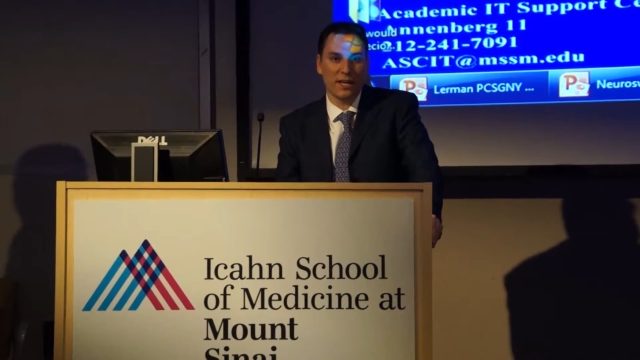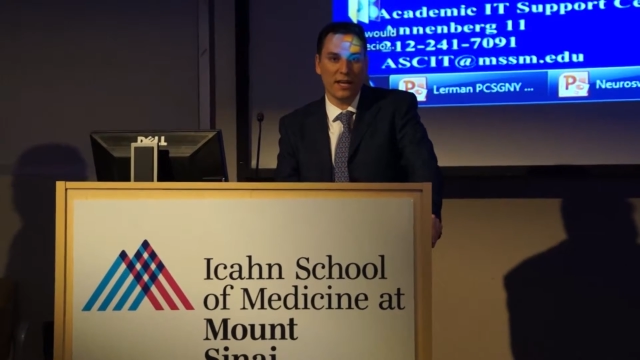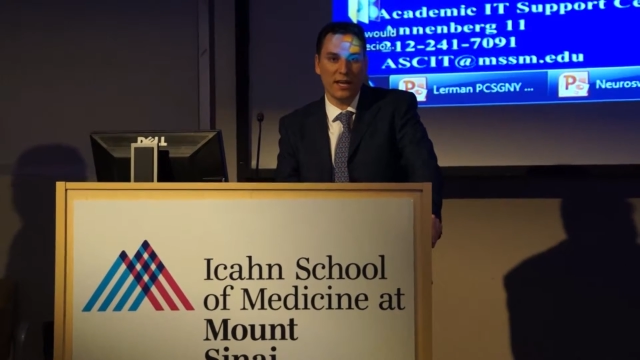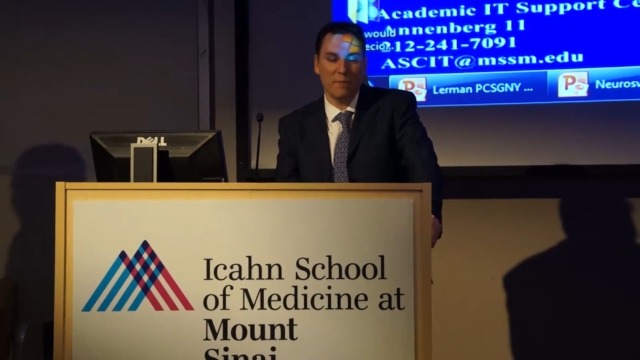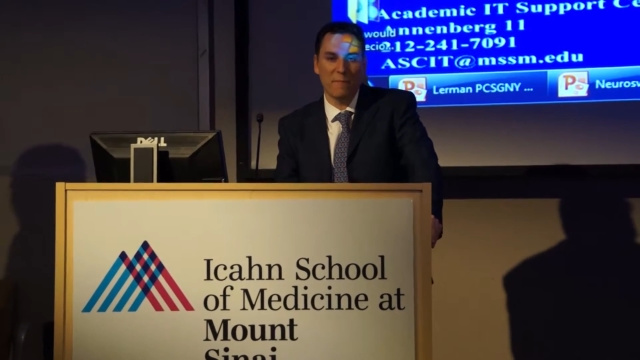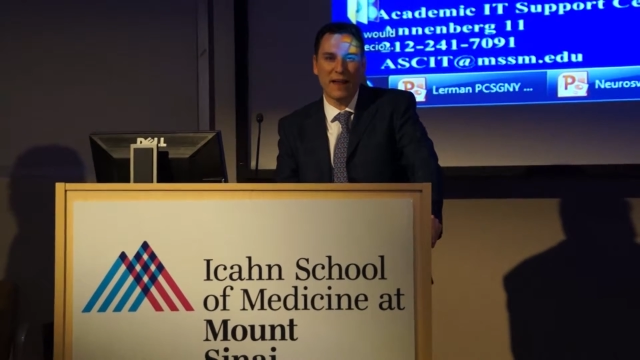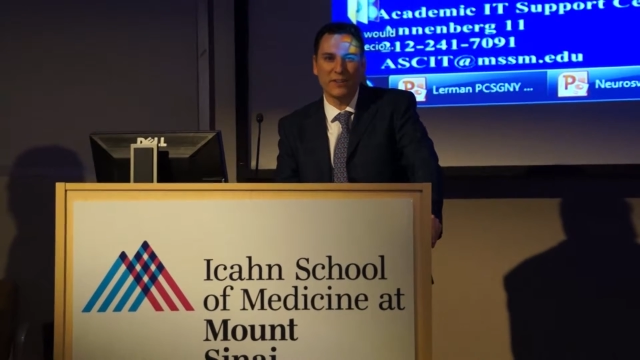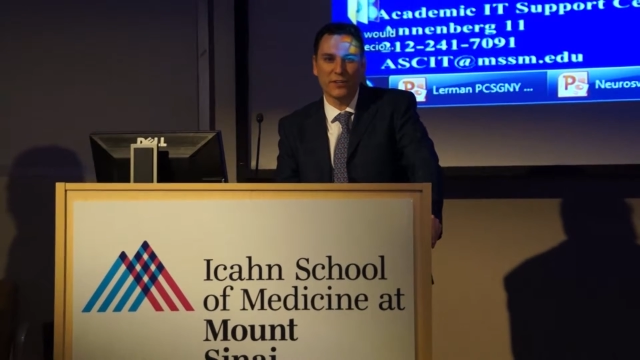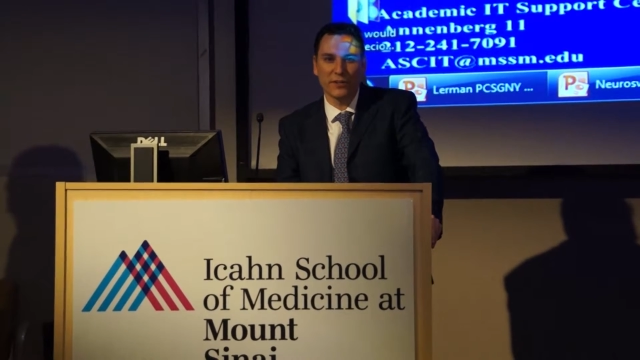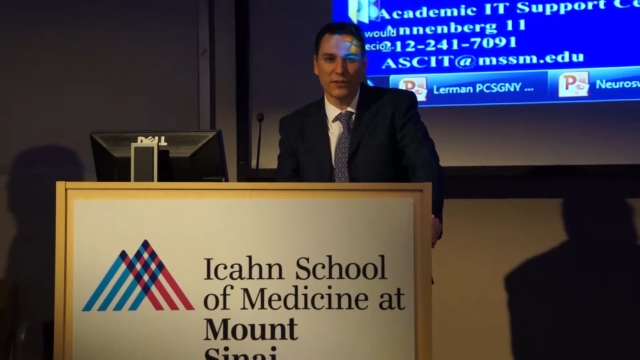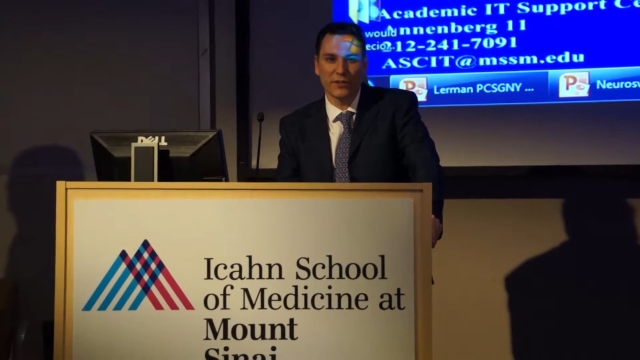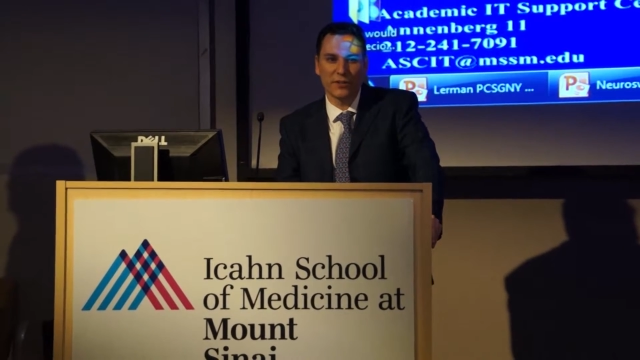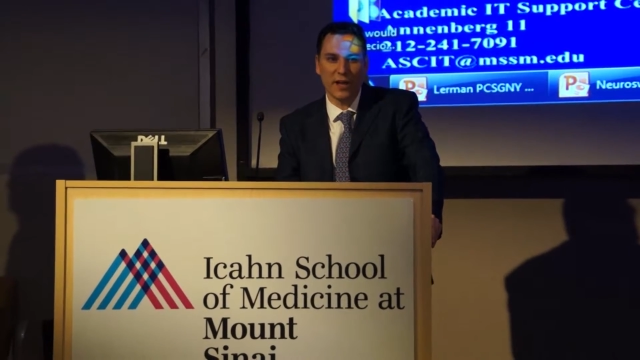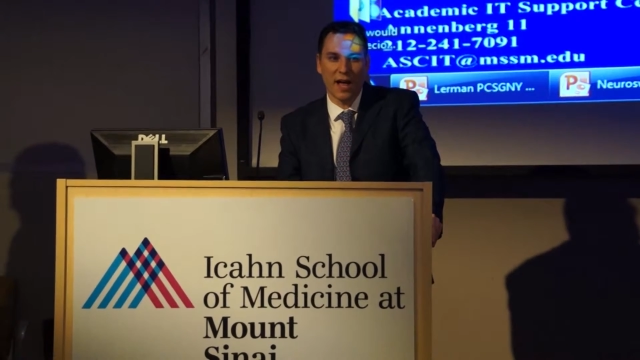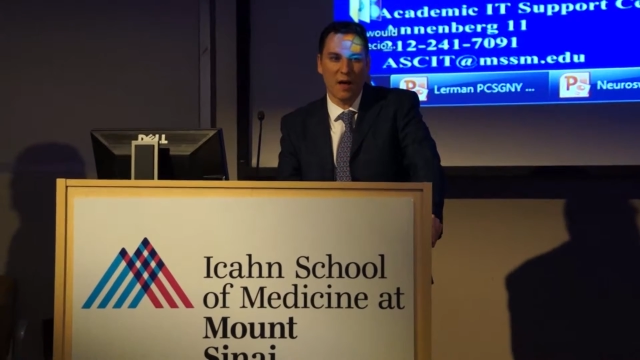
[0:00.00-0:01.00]
He
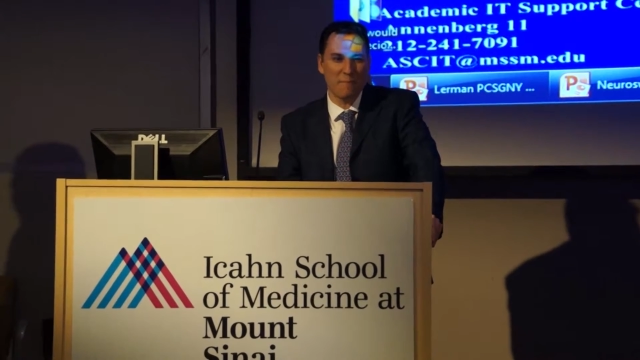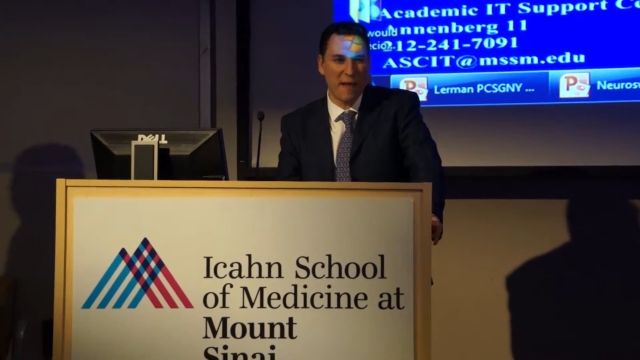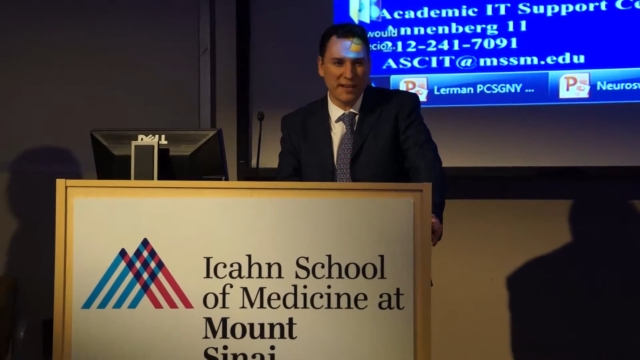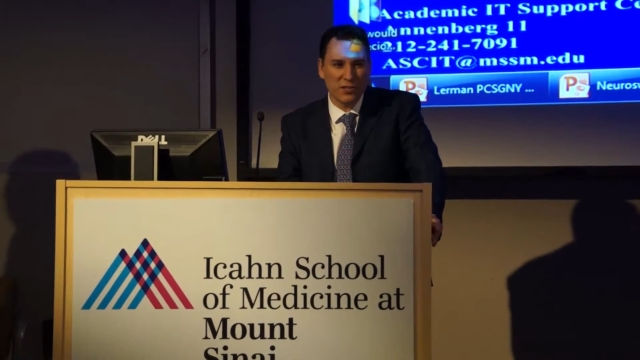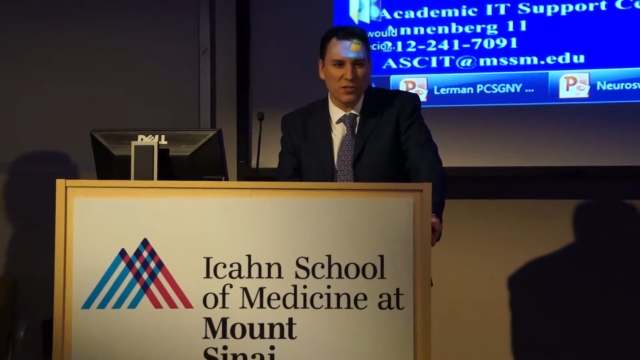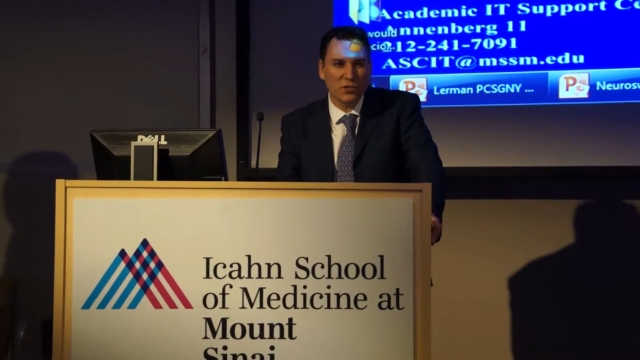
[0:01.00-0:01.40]
mentored many